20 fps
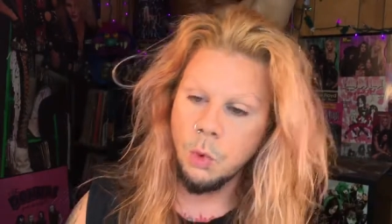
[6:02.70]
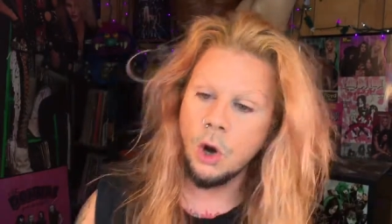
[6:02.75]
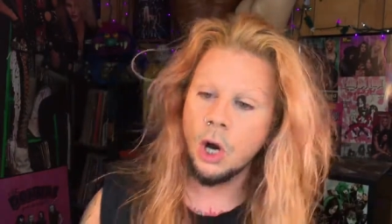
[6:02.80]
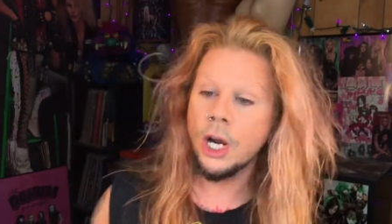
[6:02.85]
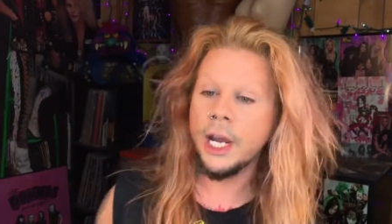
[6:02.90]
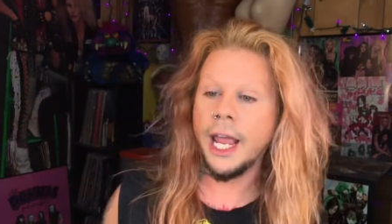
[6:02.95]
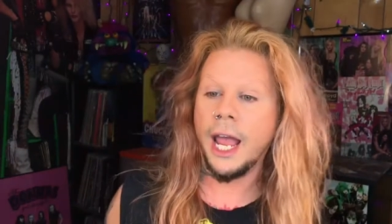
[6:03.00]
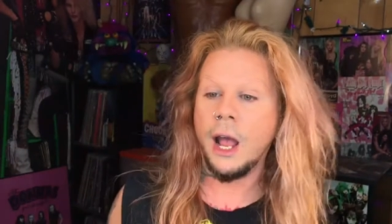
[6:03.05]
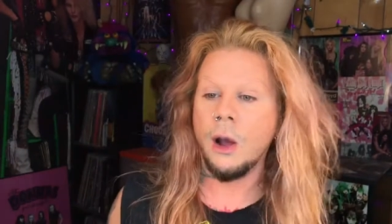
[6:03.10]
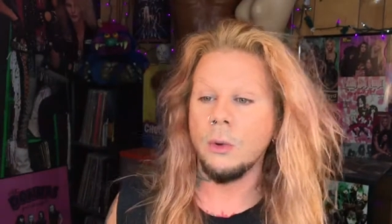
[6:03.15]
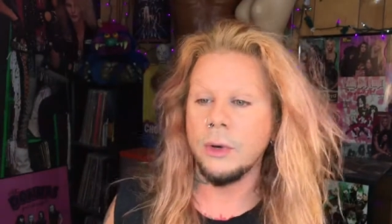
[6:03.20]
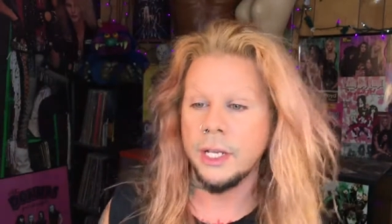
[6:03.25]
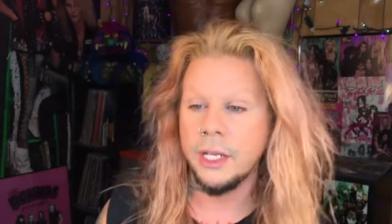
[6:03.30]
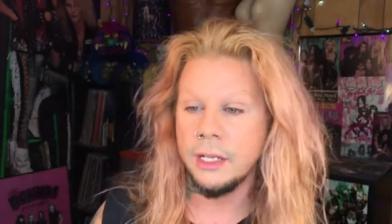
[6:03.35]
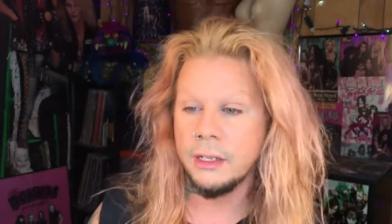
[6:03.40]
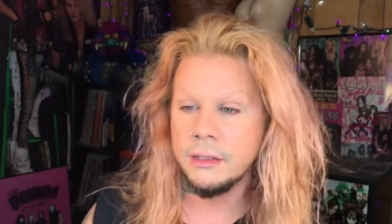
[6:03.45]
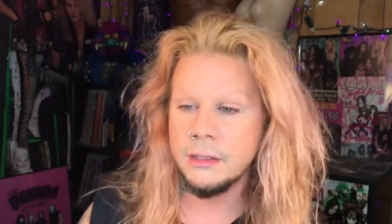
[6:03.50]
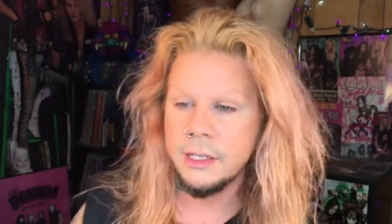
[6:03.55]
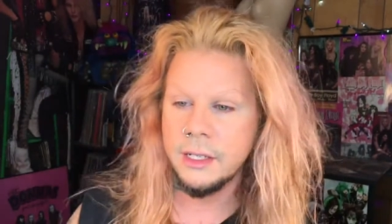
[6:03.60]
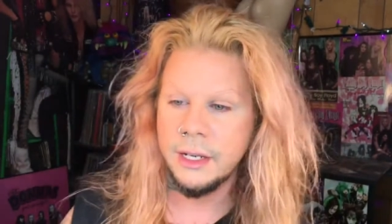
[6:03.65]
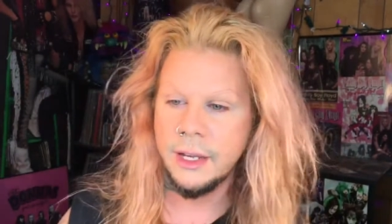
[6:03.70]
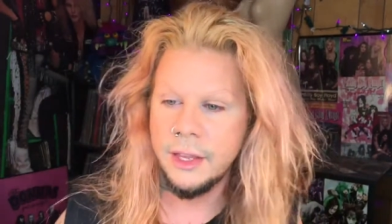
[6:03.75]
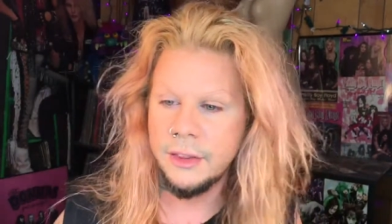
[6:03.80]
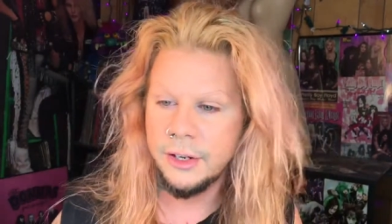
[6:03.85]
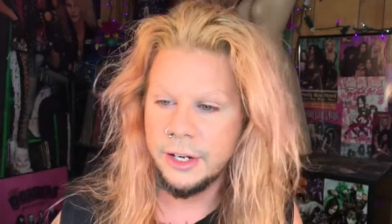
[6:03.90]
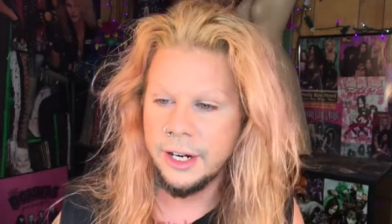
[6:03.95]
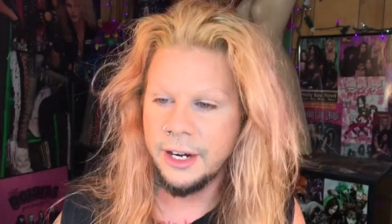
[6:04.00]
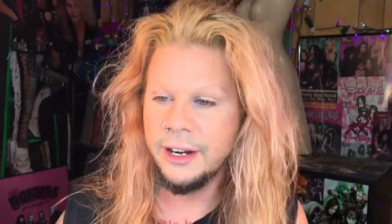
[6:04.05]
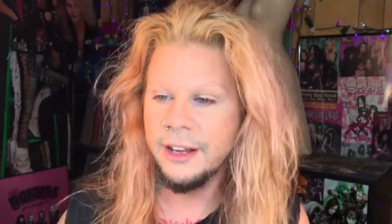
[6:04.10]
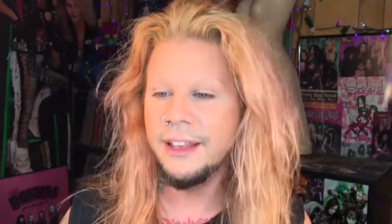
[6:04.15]
work outing
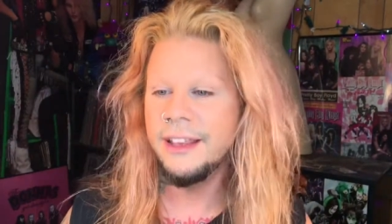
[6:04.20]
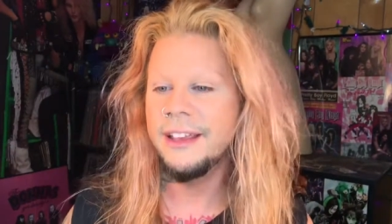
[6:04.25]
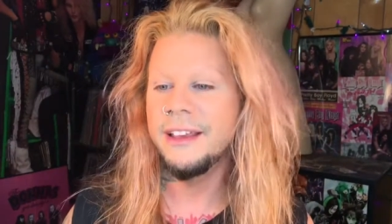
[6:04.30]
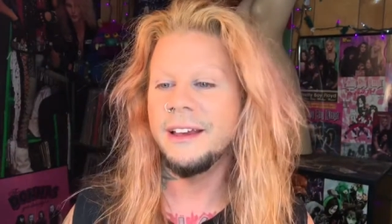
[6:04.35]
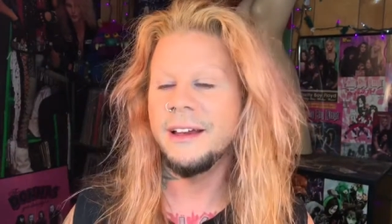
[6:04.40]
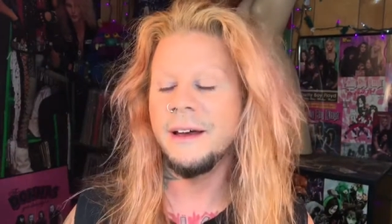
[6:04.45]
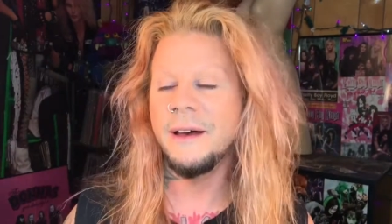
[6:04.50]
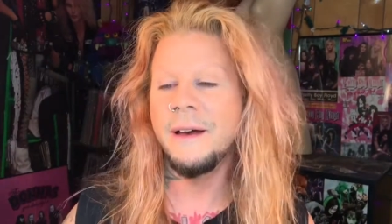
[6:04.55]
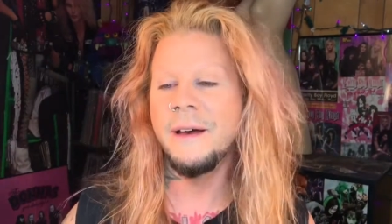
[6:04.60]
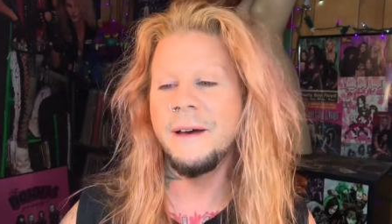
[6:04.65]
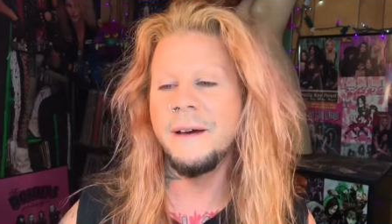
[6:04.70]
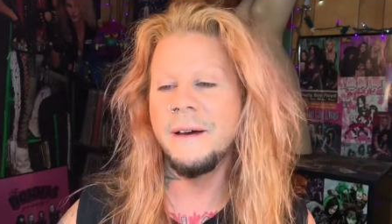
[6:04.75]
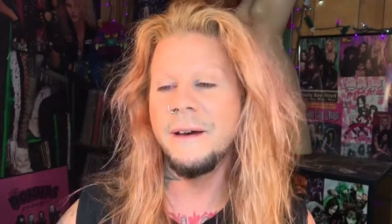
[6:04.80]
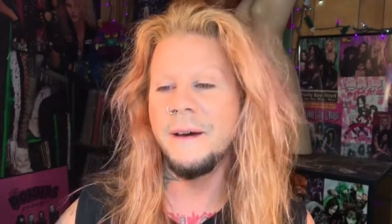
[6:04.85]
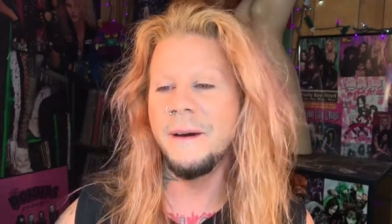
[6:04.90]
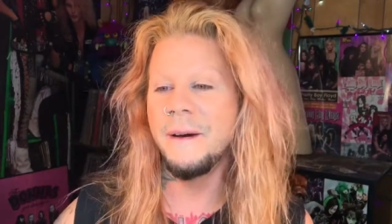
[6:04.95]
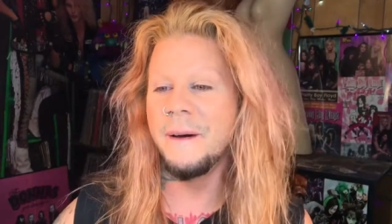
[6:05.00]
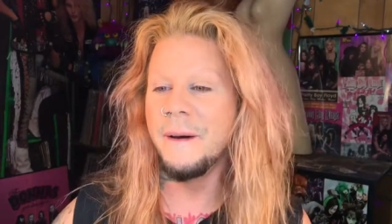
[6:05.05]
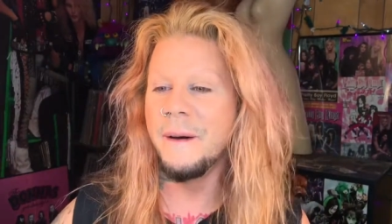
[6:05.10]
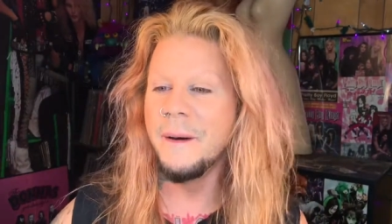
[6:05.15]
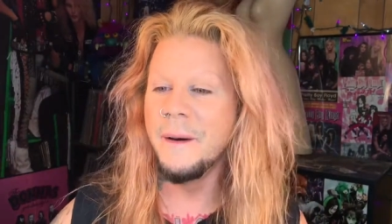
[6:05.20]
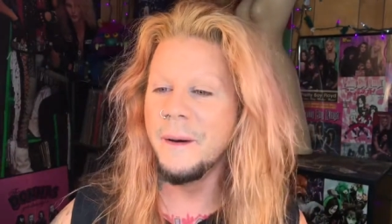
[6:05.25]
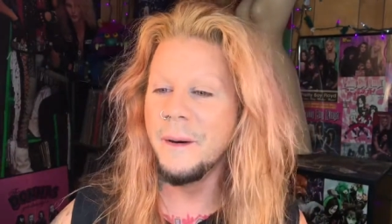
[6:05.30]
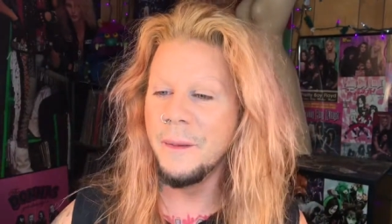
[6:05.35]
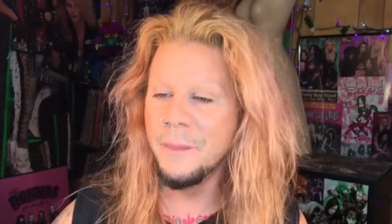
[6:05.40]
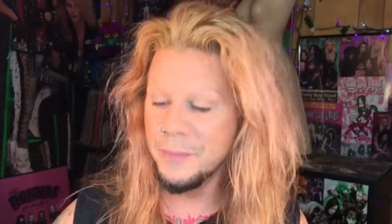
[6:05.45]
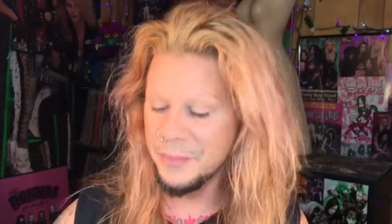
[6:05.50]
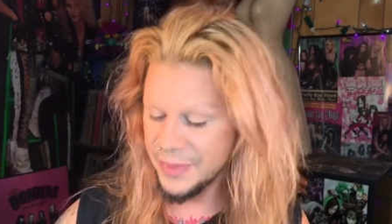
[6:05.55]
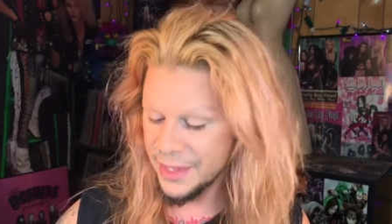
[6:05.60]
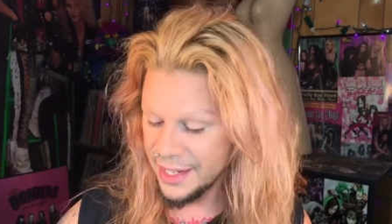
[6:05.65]
together. Um,